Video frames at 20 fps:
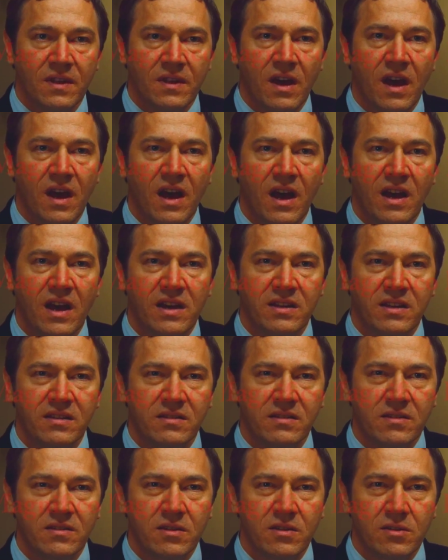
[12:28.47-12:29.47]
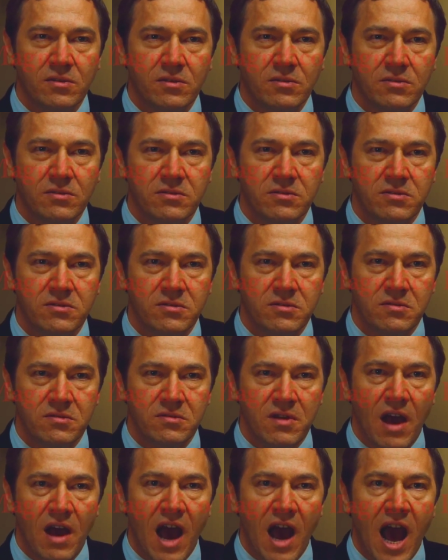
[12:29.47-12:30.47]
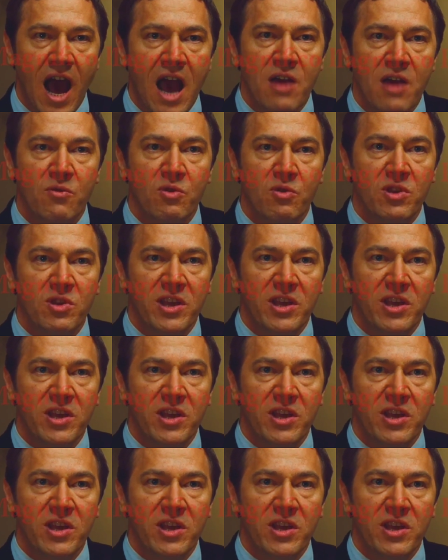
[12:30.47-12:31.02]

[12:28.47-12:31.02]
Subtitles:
He demands to know St. Clair's identity.